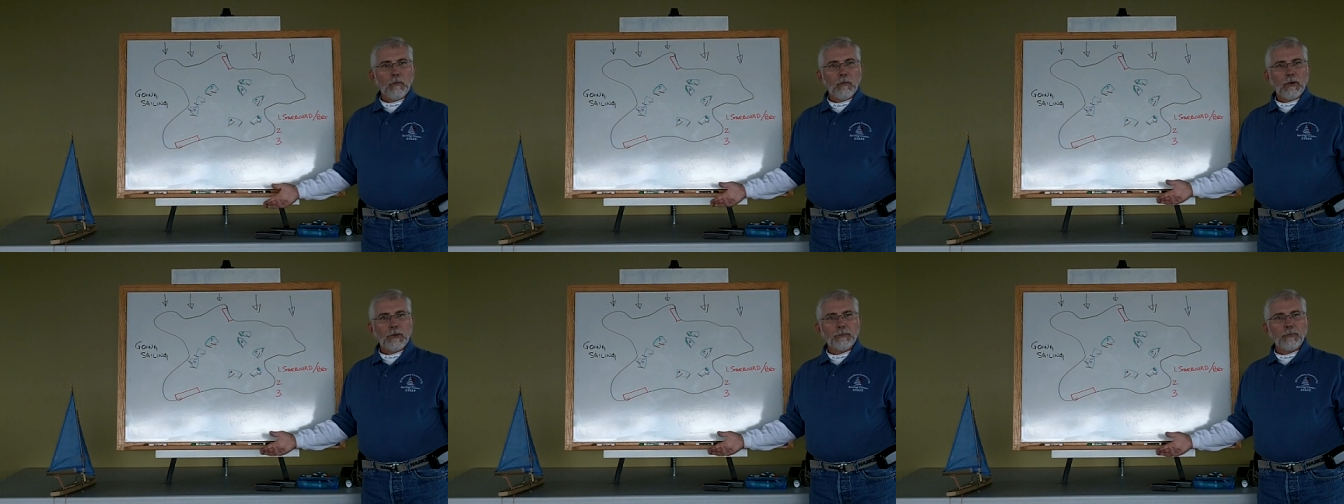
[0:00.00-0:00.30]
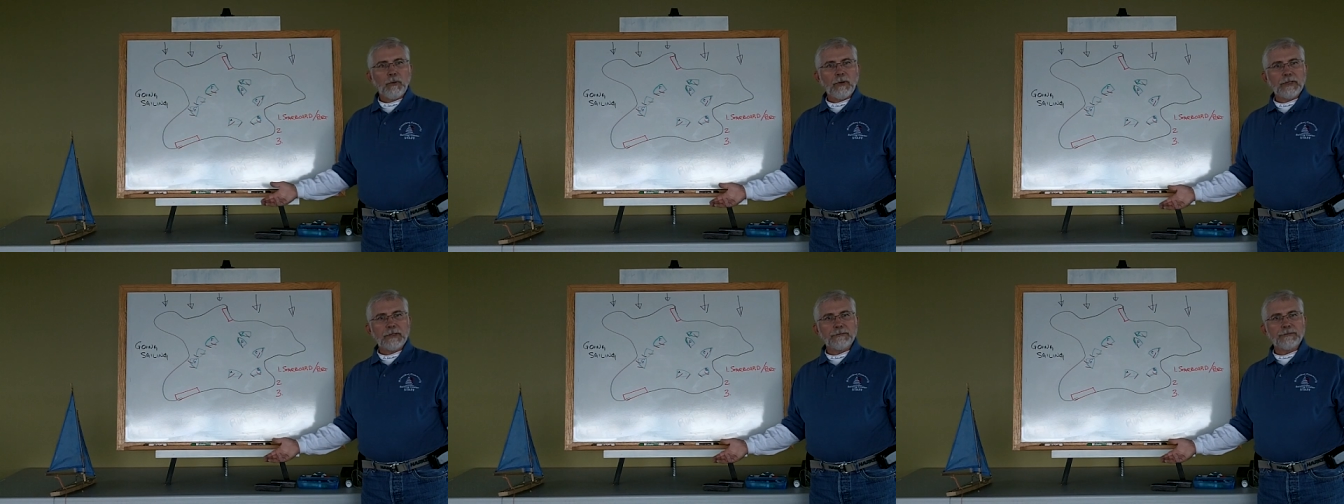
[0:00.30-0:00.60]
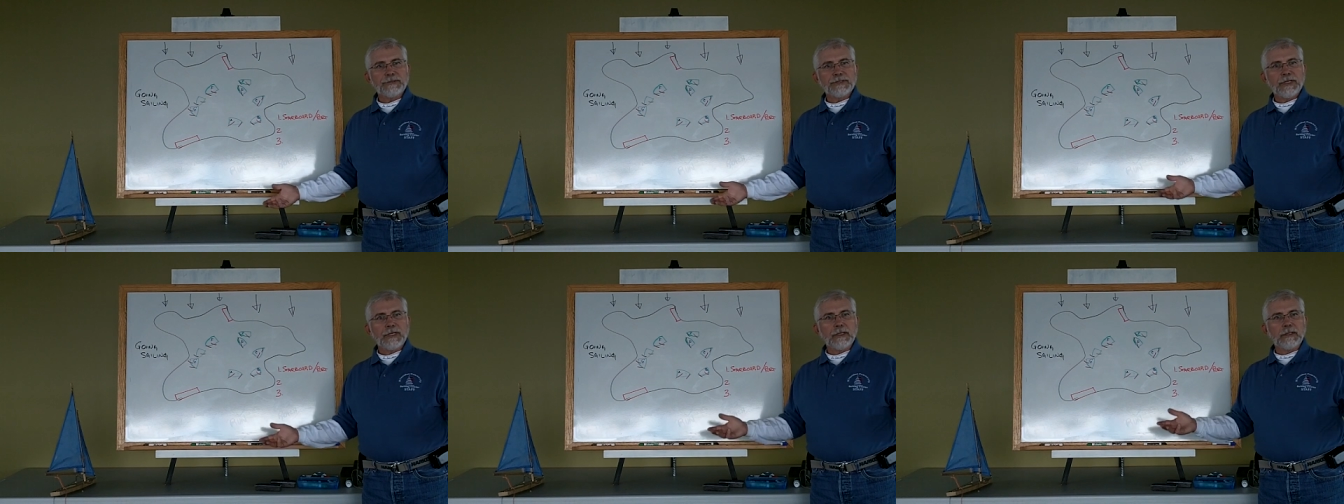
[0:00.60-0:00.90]
what point
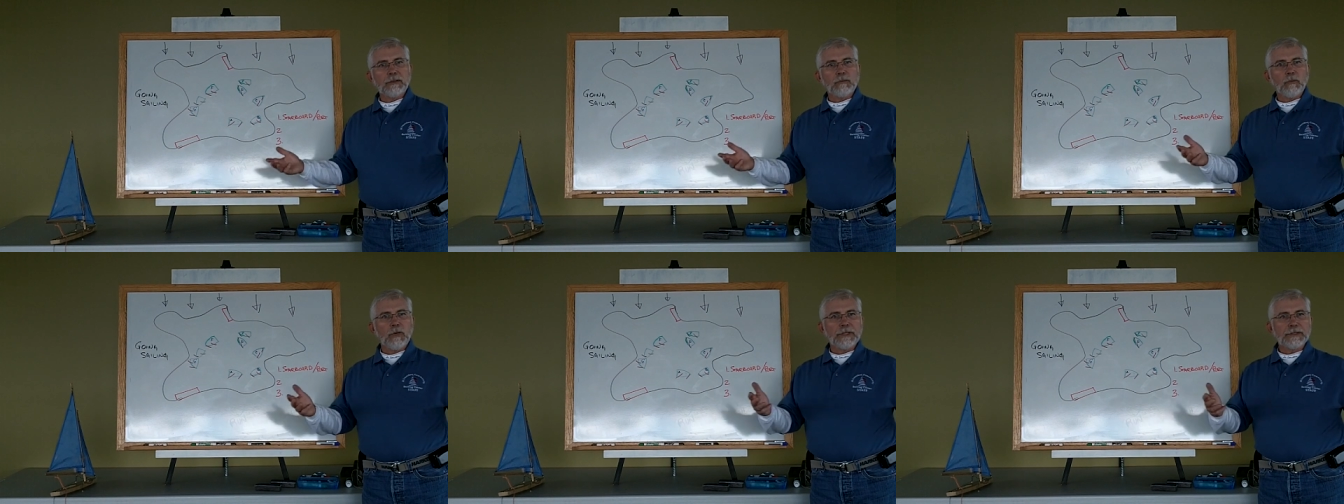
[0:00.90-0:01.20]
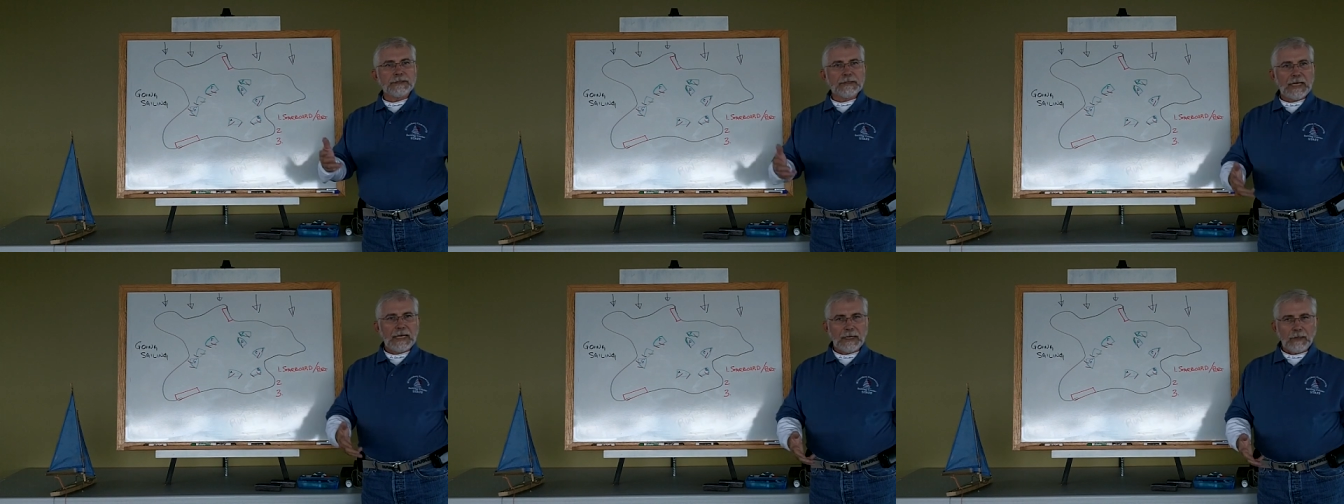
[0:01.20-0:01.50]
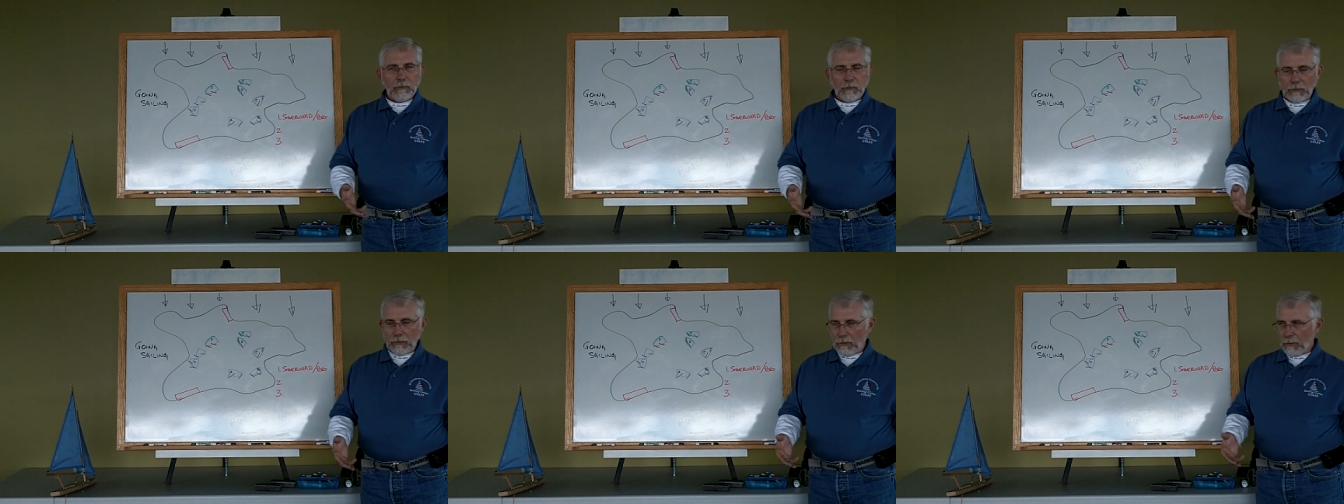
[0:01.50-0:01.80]
of sail and what
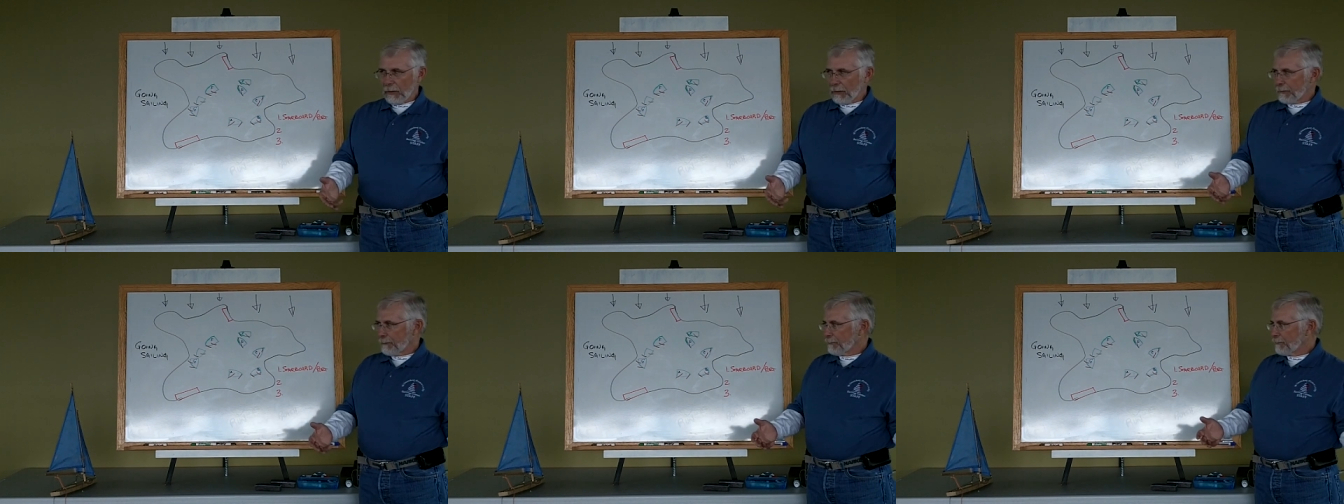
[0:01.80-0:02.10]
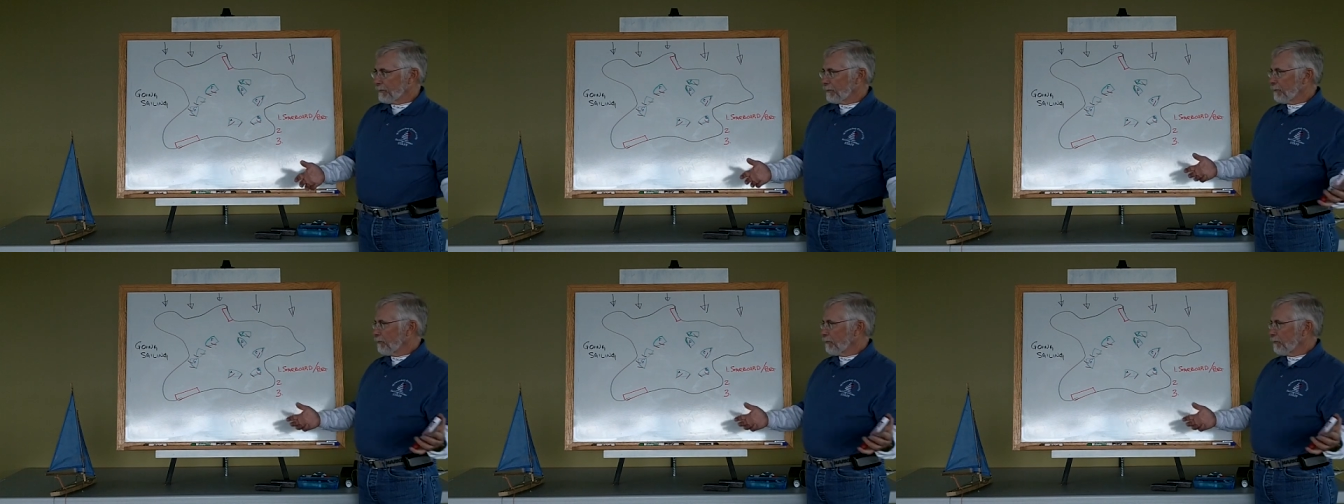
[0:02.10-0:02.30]
tack we're on.